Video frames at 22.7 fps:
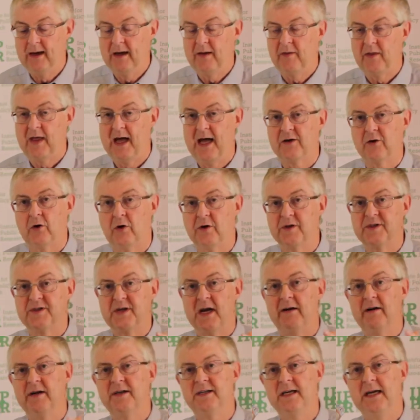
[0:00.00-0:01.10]
that
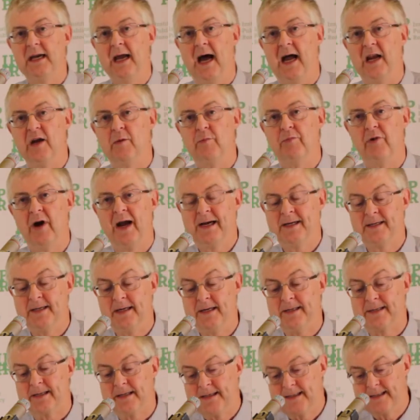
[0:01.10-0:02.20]
austerity and
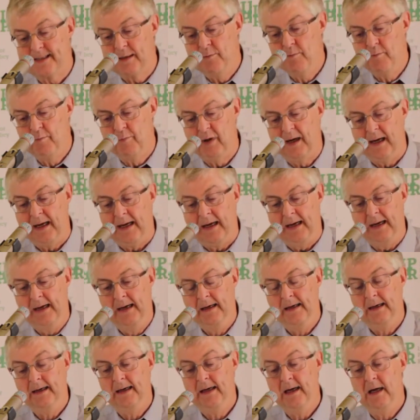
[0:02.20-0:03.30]
Brexit simply
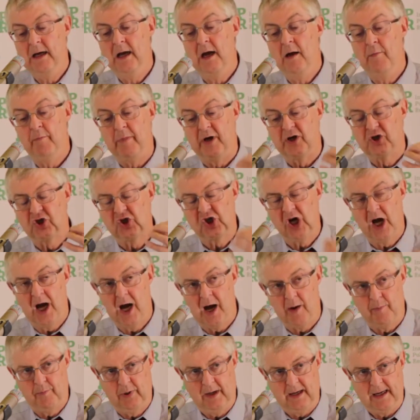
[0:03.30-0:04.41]
but
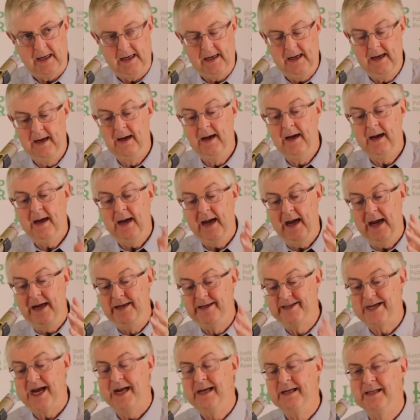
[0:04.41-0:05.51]
sharply
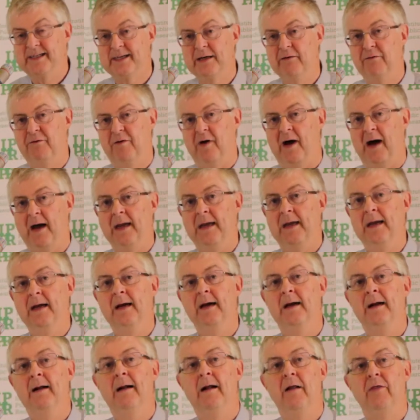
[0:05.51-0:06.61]
intensify
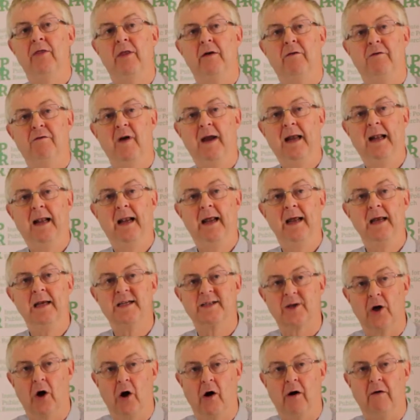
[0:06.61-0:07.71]
the failings
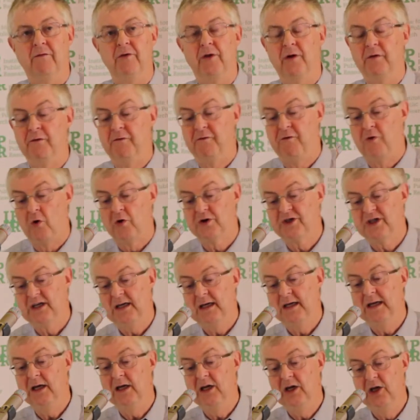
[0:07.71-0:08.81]
of the
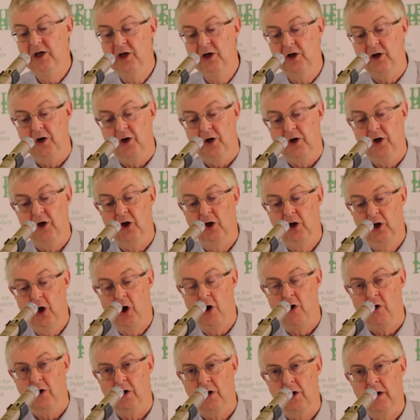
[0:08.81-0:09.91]

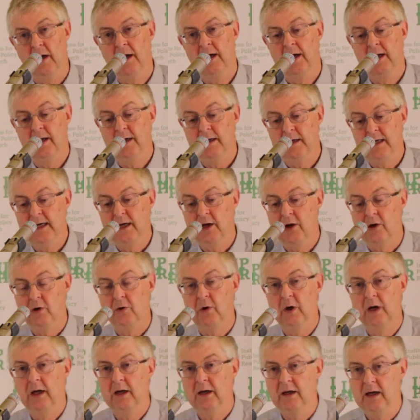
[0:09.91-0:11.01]
40-year-long
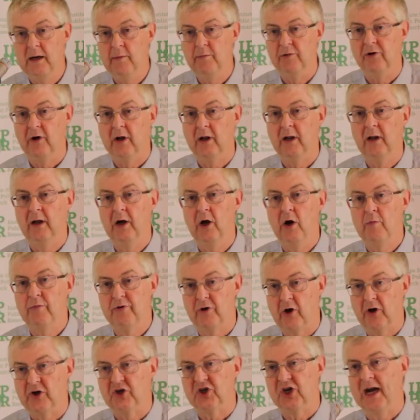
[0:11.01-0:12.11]
neoliberal
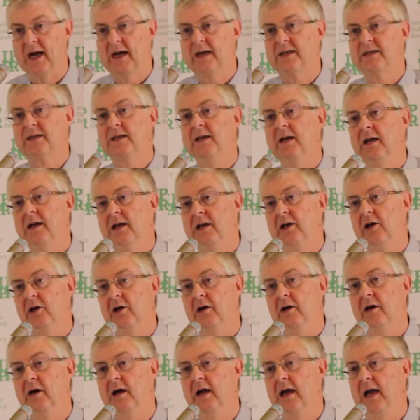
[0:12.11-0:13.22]
project
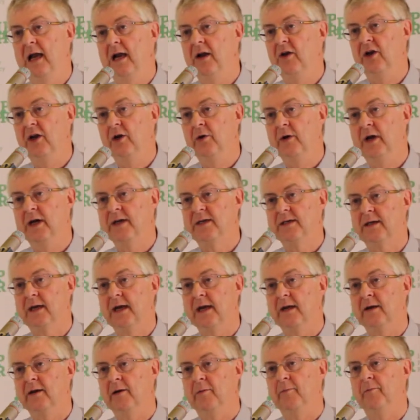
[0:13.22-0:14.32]
here in the United
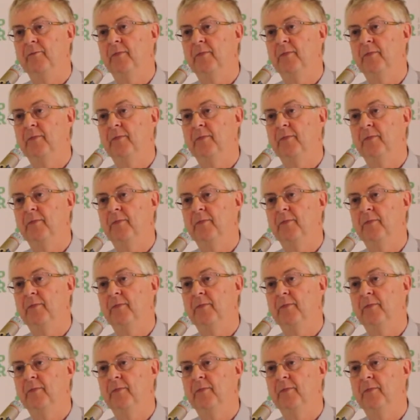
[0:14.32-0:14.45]
Kingdom.